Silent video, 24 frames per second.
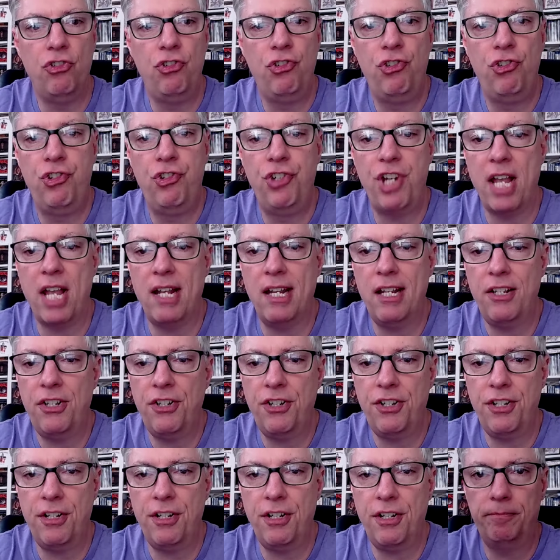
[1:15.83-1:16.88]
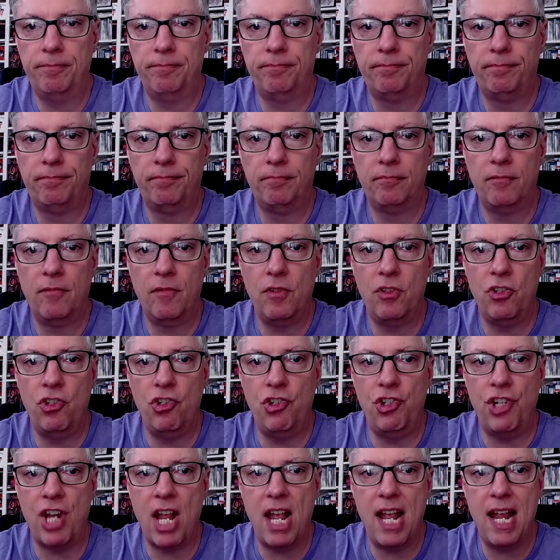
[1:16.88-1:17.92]
Janus,
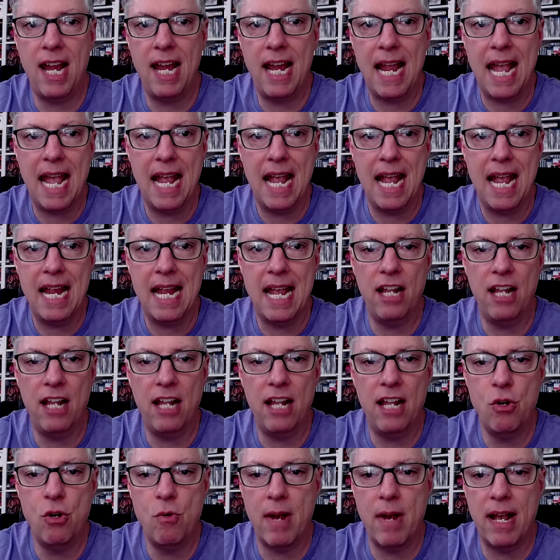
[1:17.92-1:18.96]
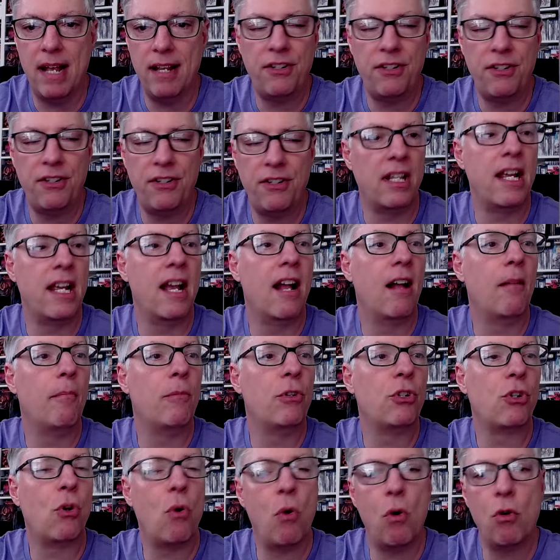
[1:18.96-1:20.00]
J A N U S, and the album
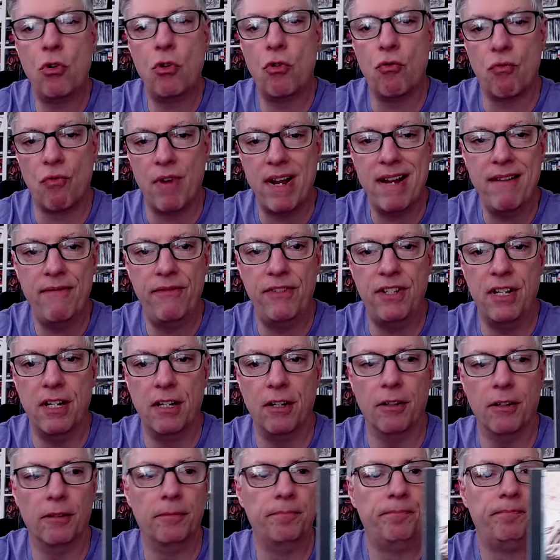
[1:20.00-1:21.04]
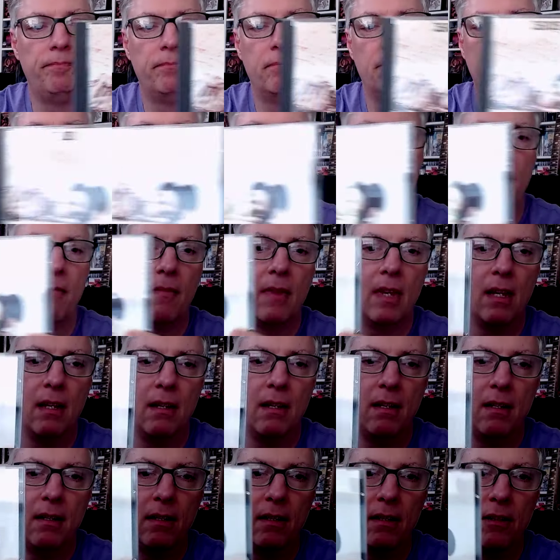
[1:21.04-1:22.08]
is called Gravedigger.
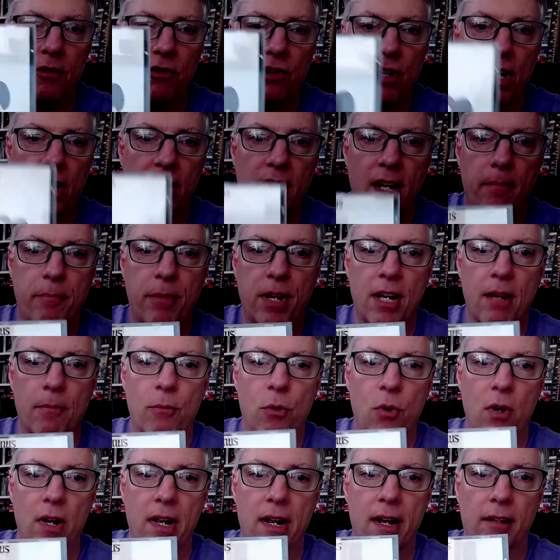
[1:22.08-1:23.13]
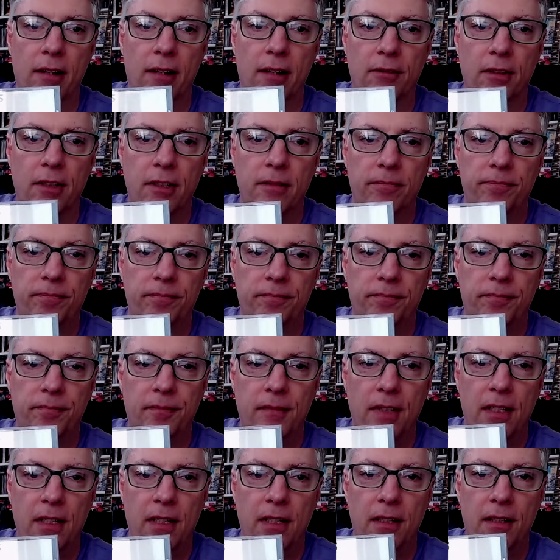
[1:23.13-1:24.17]
Check that bad boy out, right?
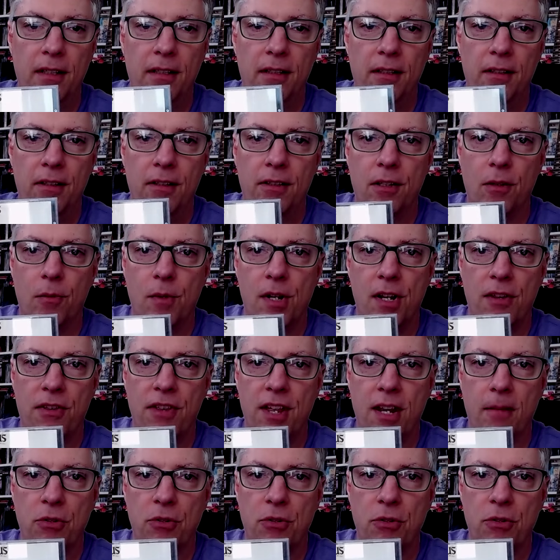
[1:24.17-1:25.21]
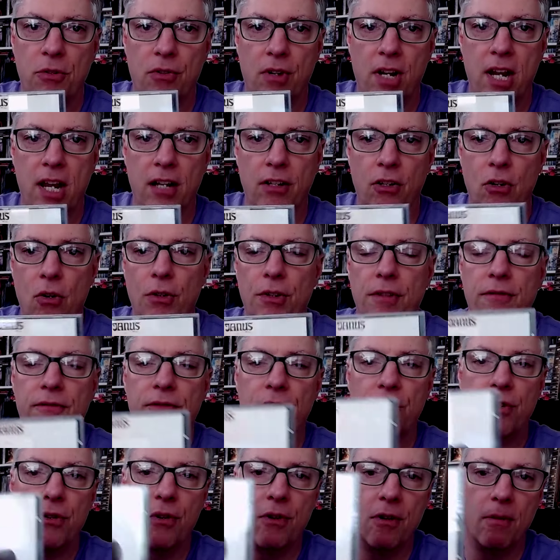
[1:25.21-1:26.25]
So I want to thank Mr. Ken Golden
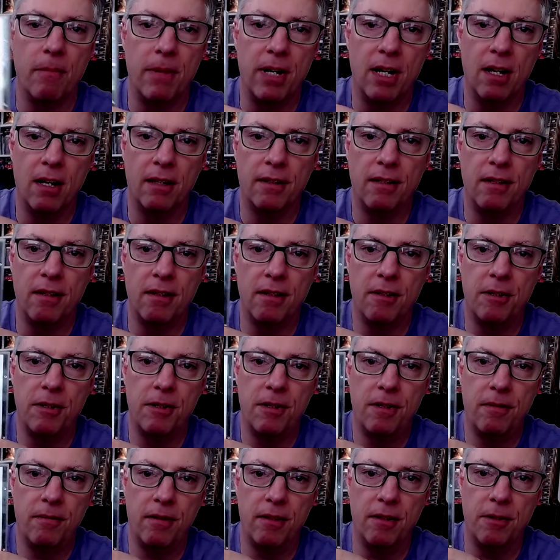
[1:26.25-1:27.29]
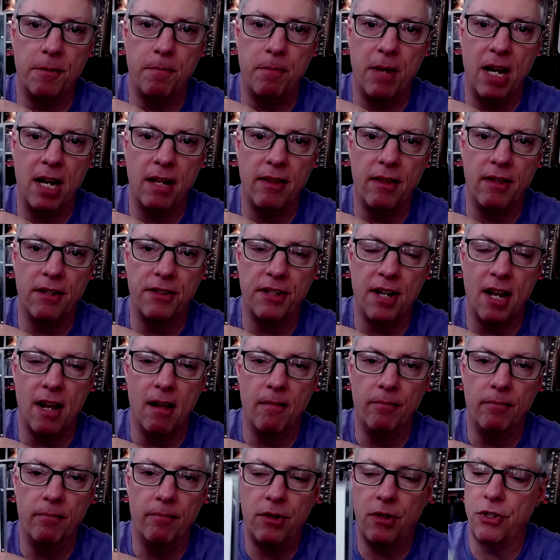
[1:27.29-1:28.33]
for turning me on to this this band, this
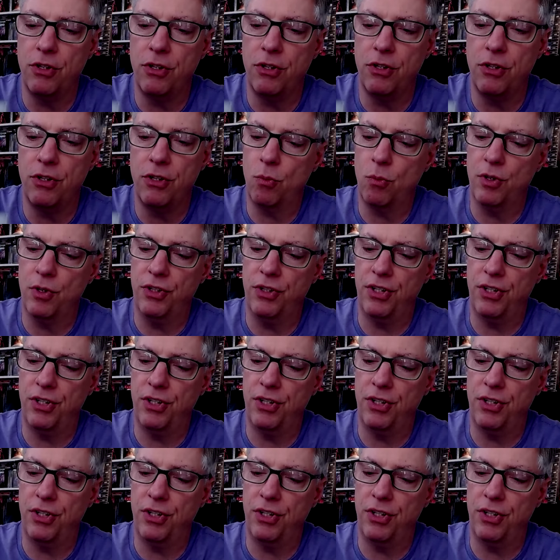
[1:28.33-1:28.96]
album. So this was